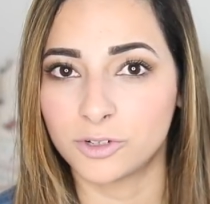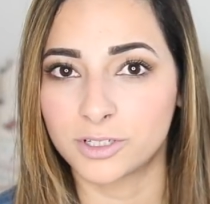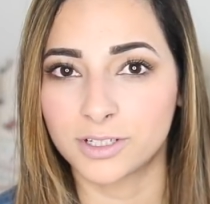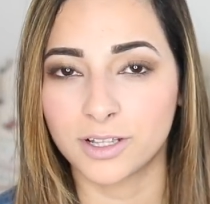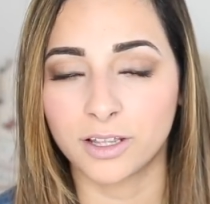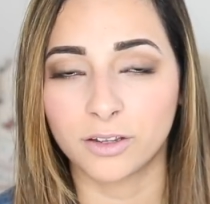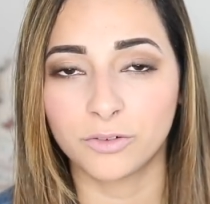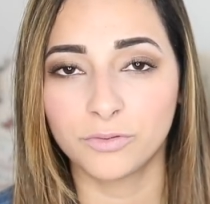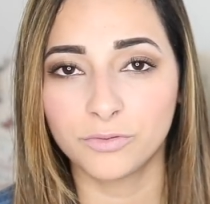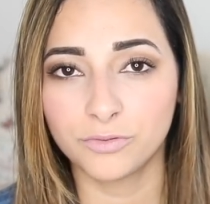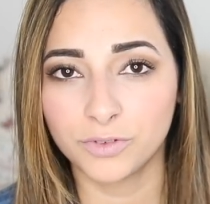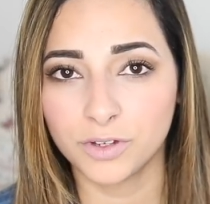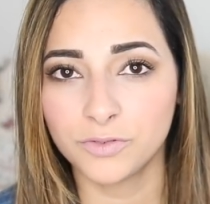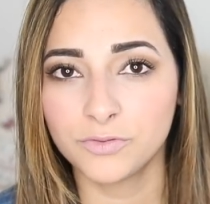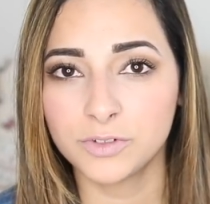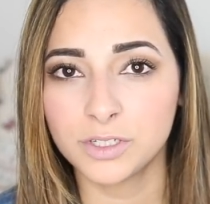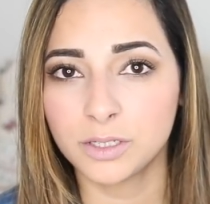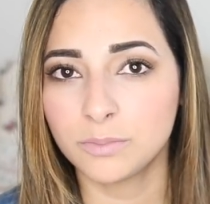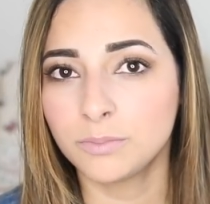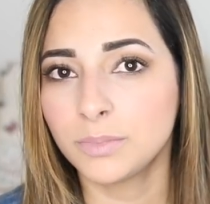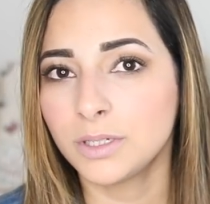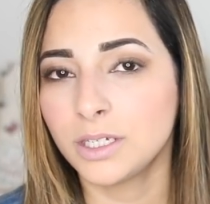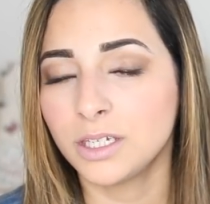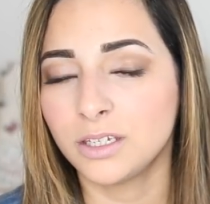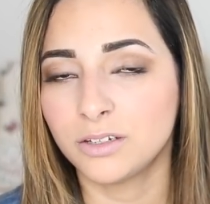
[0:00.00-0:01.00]
It's like
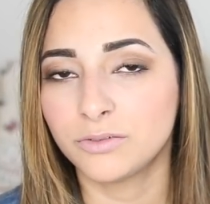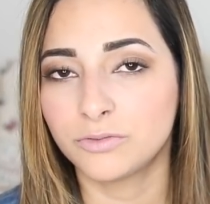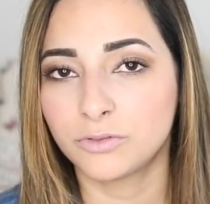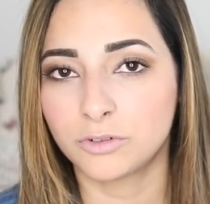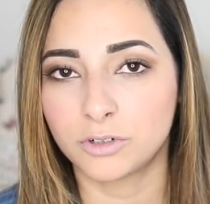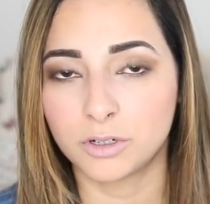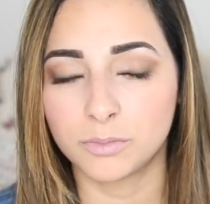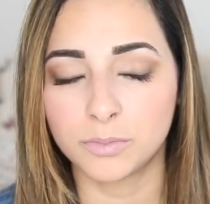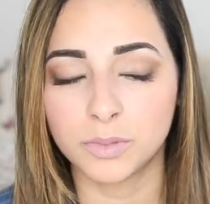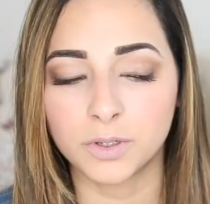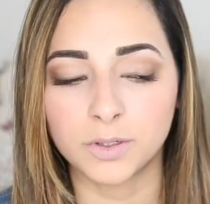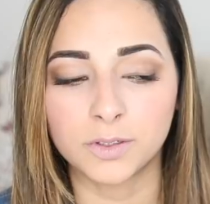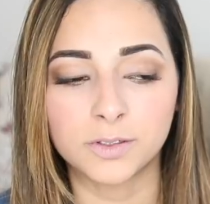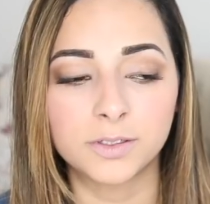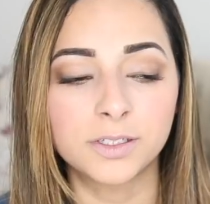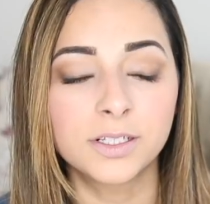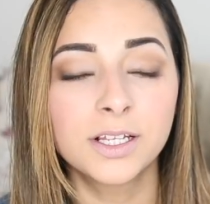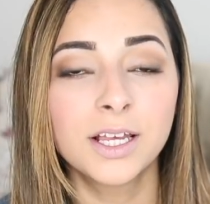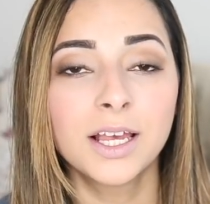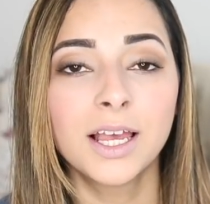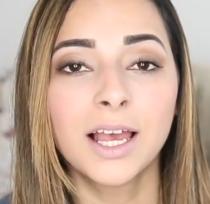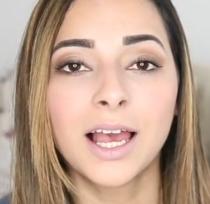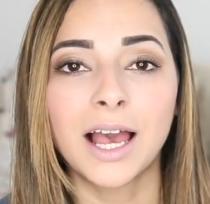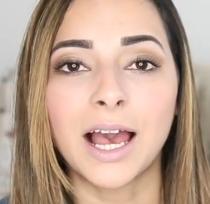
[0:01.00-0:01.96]
50p for a bowl.